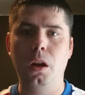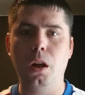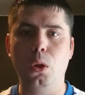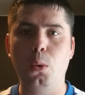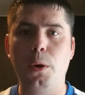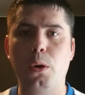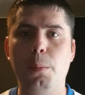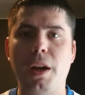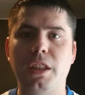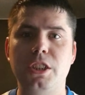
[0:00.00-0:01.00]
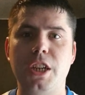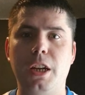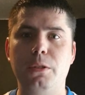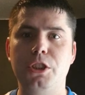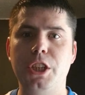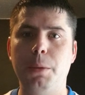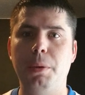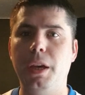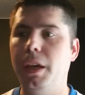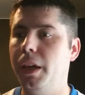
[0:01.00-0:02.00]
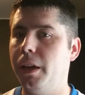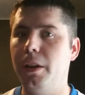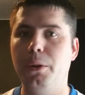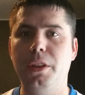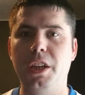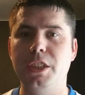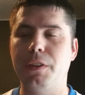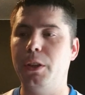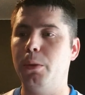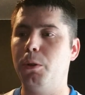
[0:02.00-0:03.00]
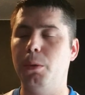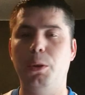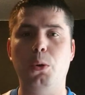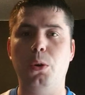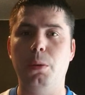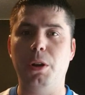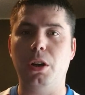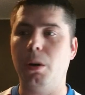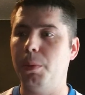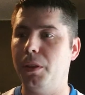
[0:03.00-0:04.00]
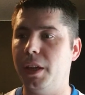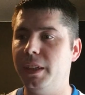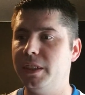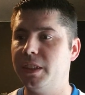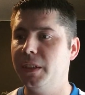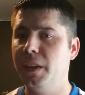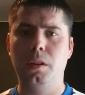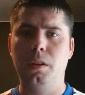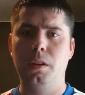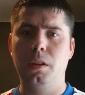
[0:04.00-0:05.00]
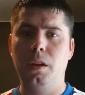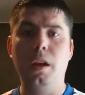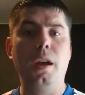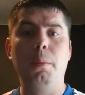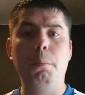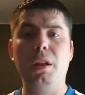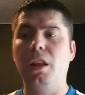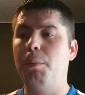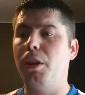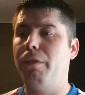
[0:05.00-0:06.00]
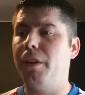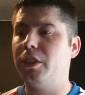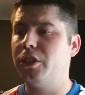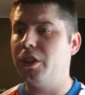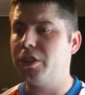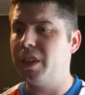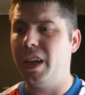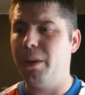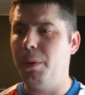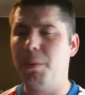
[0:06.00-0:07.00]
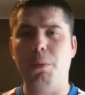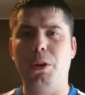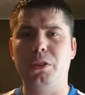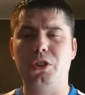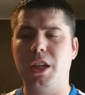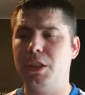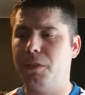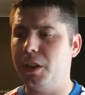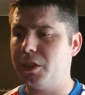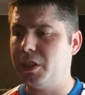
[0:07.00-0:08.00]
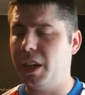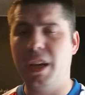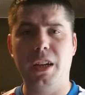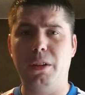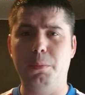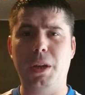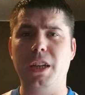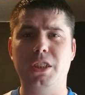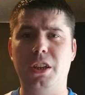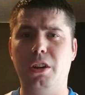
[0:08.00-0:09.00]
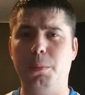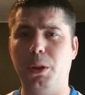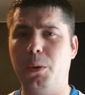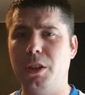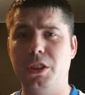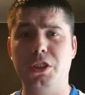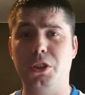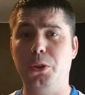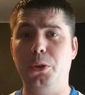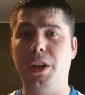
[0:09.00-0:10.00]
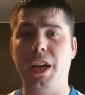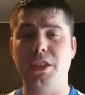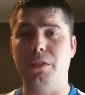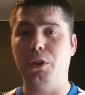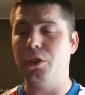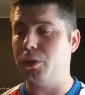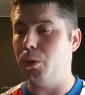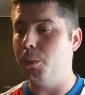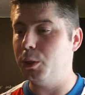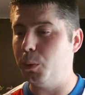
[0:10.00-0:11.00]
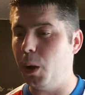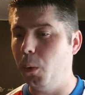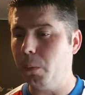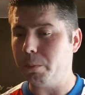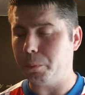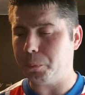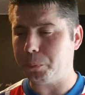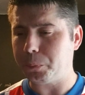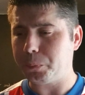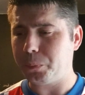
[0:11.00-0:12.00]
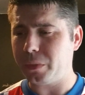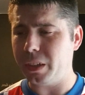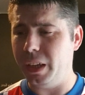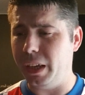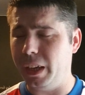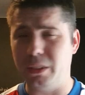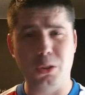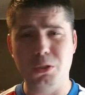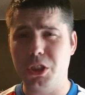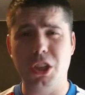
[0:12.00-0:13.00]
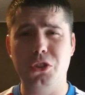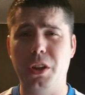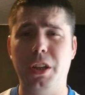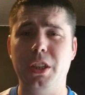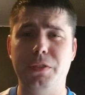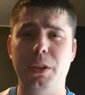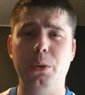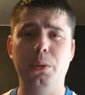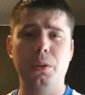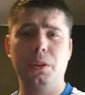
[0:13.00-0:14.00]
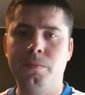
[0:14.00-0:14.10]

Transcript: Hello, welcome back to the channel. It's JPA here. Now in today's video I'm going to be talking about a couple of things. Mainly about the fixtures, a wee bit about transfers, and I'll be asking a couple of questions to you guys, the viewers at home as well. So I'll just get straight into this video.